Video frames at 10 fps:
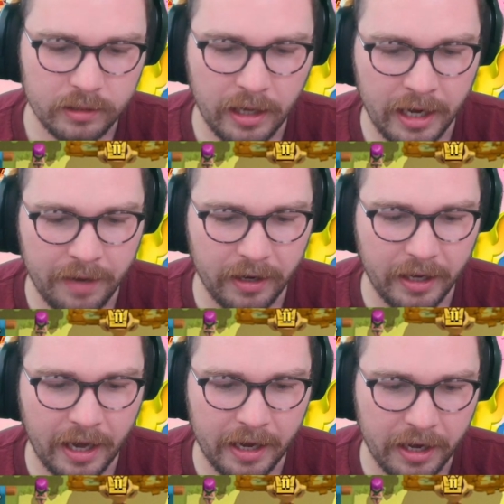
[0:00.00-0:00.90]
And even a
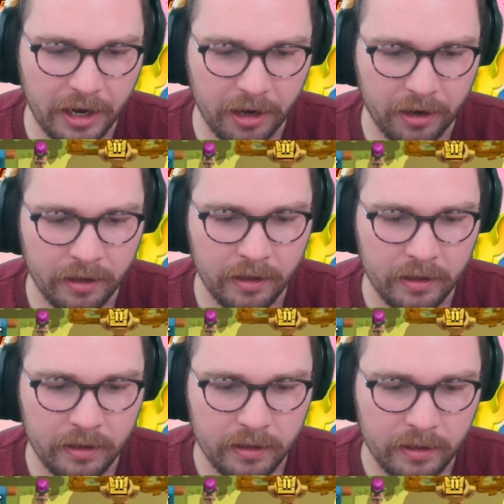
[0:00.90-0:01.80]
cannon here.
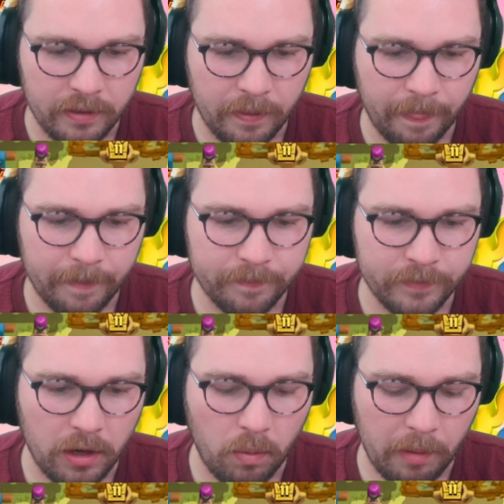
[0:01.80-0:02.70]

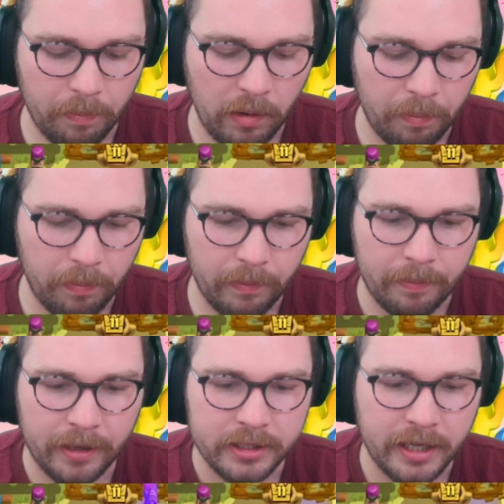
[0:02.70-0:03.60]
No, well
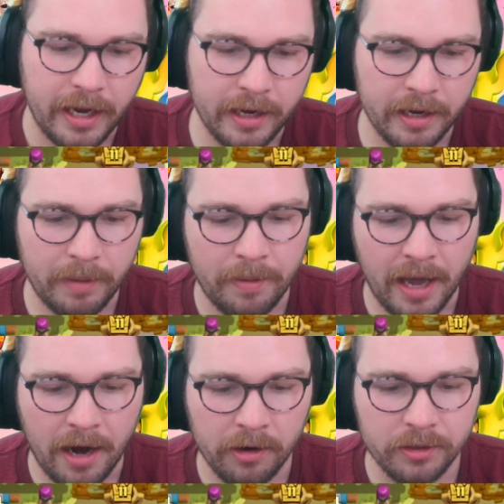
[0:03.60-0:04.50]
placed cannon. Maybe
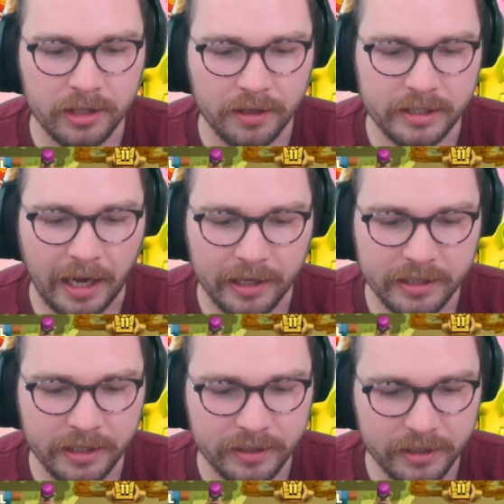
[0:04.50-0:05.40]
arrows on the
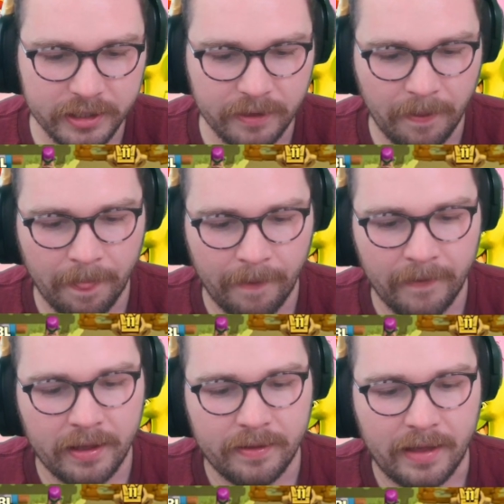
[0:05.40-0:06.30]
skeletons.
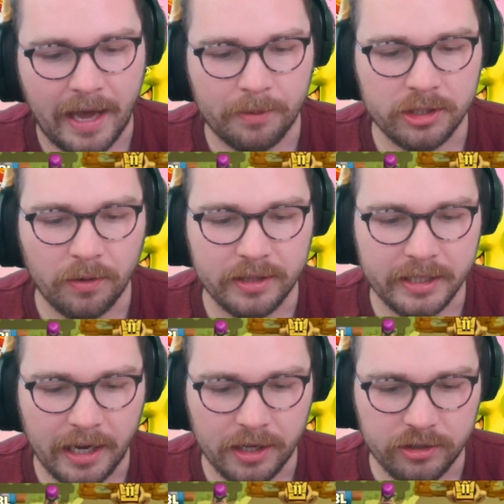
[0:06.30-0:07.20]
Nah, we still hit the
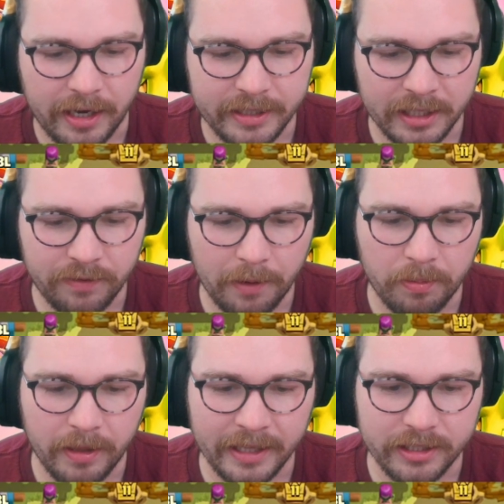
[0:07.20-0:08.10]
skelly drags. That's fine with
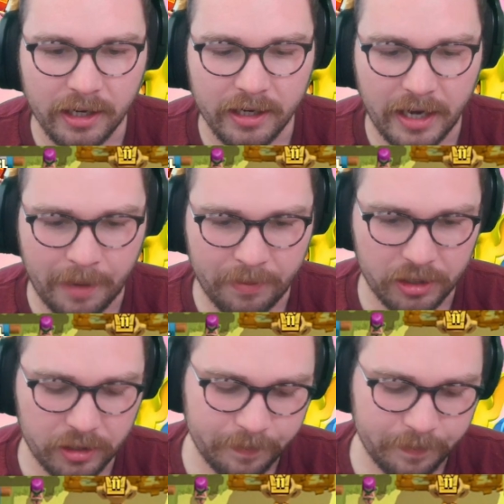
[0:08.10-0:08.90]
me. That's a ton of damage.